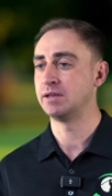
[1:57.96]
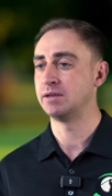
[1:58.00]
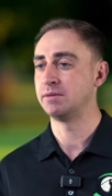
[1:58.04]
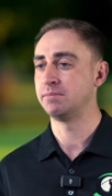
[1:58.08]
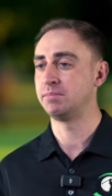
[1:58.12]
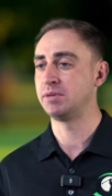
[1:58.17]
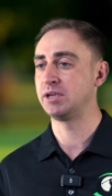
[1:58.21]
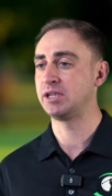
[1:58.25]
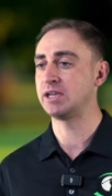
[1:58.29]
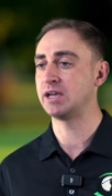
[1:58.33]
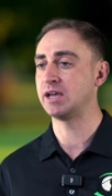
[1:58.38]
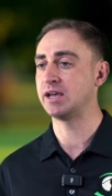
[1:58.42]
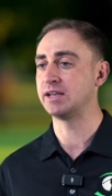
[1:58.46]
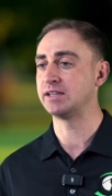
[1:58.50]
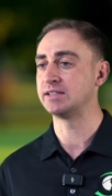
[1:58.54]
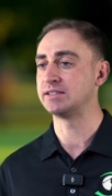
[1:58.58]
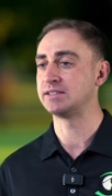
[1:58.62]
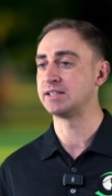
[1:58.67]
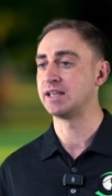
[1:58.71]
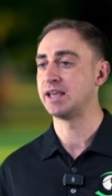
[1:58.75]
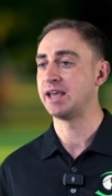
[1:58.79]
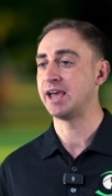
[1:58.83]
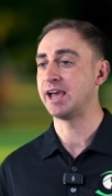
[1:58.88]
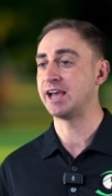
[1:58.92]

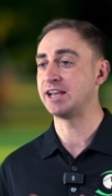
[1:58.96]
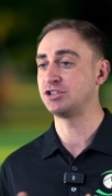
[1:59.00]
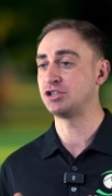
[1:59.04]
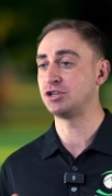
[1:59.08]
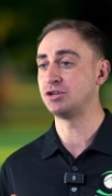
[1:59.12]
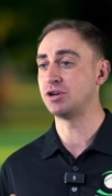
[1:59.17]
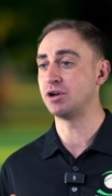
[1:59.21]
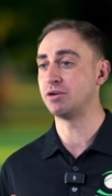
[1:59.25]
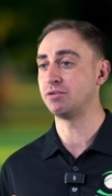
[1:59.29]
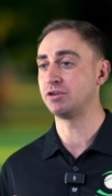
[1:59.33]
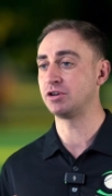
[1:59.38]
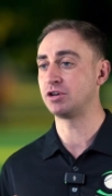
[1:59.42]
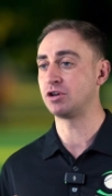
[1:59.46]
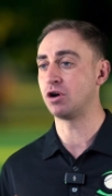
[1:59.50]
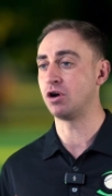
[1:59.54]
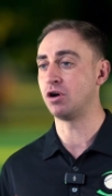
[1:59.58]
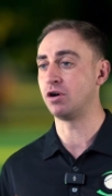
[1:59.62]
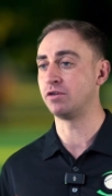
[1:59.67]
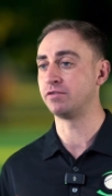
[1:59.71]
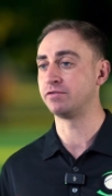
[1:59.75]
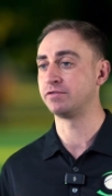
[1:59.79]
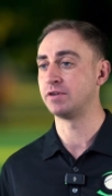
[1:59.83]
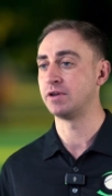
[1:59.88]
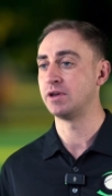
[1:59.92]
Because, as you know in
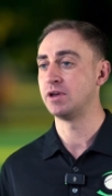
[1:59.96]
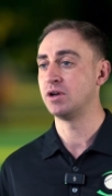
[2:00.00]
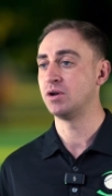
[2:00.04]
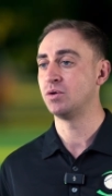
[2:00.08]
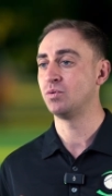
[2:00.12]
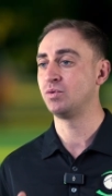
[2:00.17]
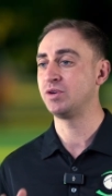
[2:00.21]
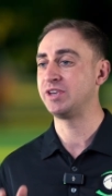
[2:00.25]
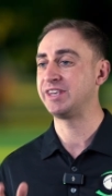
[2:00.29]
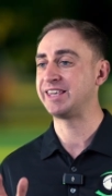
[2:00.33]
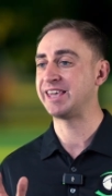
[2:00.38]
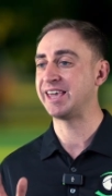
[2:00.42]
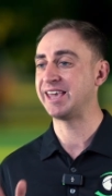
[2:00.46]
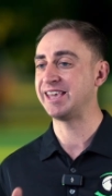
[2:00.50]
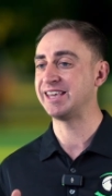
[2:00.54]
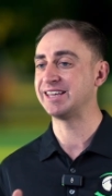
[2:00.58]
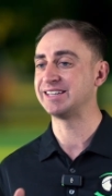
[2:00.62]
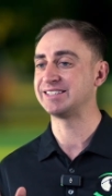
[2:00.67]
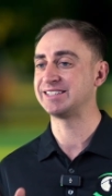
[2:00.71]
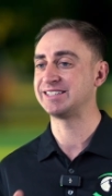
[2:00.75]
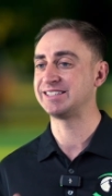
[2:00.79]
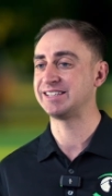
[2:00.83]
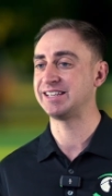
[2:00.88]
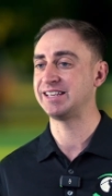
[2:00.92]
golf, we
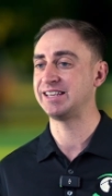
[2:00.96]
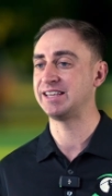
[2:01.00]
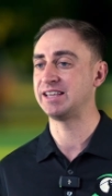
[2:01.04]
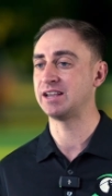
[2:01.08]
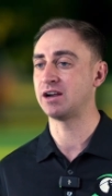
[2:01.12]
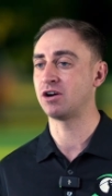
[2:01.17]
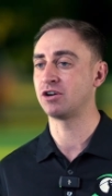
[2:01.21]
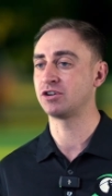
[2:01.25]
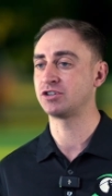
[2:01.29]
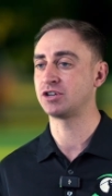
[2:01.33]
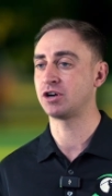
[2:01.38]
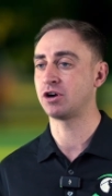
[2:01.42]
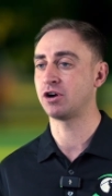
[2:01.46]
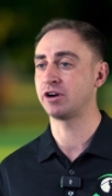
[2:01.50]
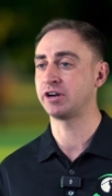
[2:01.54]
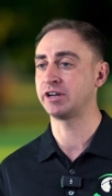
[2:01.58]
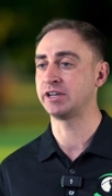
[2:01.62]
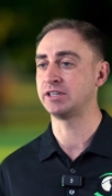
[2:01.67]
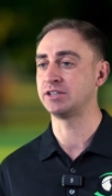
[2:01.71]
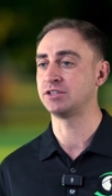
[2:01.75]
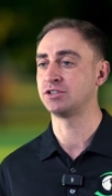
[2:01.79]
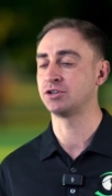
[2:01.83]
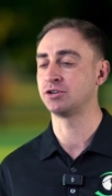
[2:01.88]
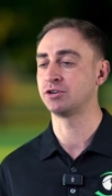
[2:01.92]
can't see our
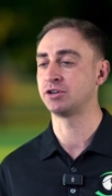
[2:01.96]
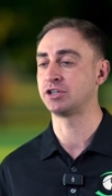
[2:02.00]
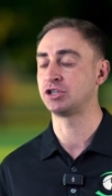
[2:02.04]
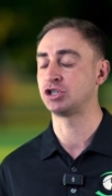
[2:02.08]
target during